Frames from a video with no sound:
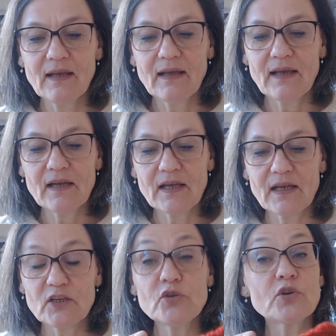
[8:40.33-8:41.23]

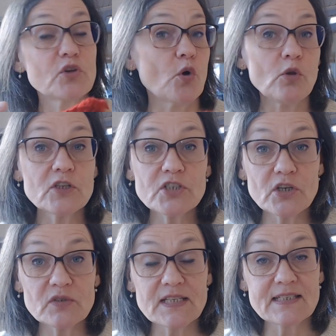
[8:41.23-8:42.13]
You could
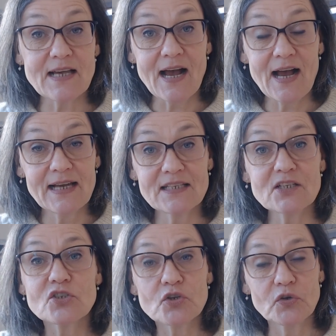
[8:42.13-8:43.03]
also
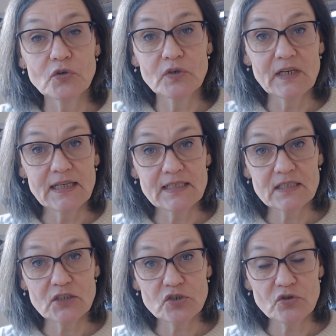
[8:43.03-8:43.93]
decide to
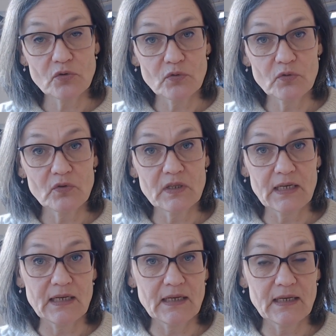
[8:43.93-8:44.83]
knit to
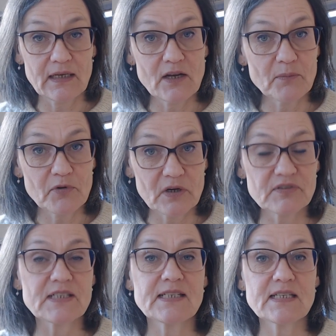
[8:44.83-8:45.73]
the number of
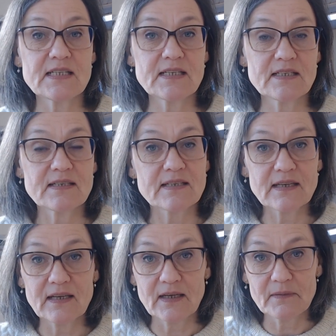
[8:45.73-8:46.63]
stitches
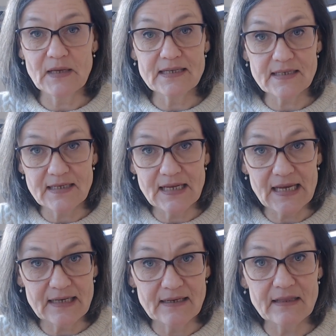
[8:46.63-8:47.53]
as
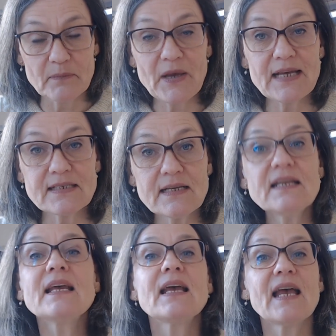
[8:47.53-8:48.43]
indicated in the
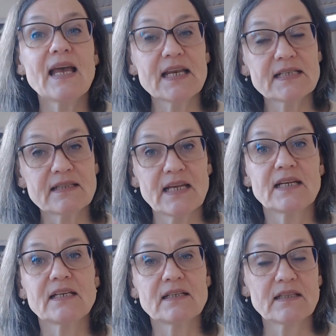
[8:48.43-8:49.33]
pattern, and
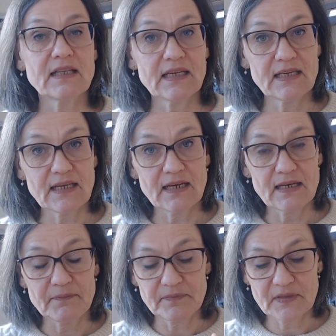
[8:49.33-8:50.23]
then
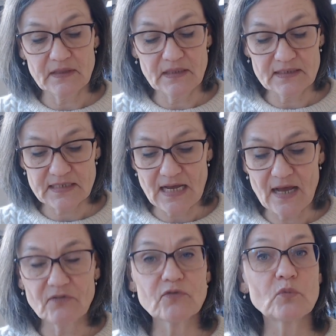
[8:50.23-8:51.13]
the
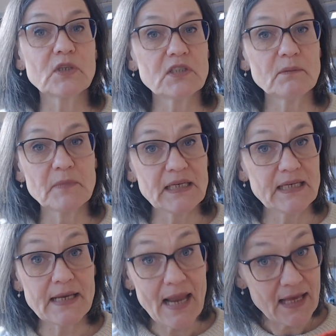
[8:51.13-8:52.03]
scarf will
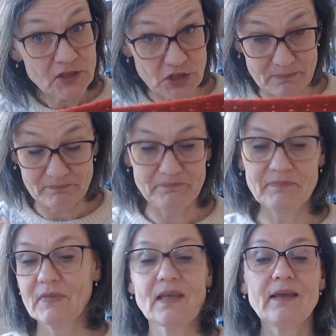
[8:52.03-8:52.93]
be larger.
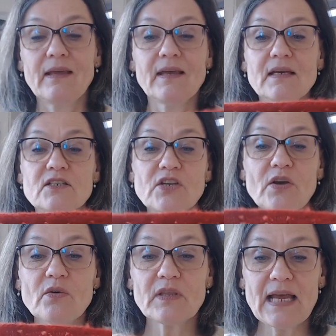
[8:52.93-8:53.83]

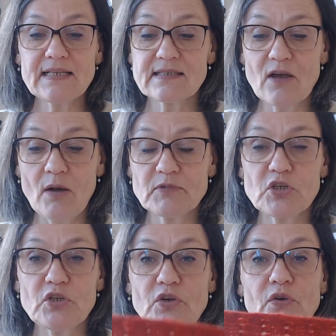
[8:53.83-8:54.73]
So that's up
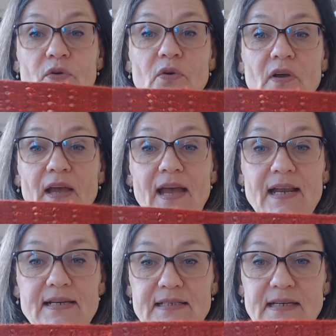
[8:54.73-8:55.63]
to you, and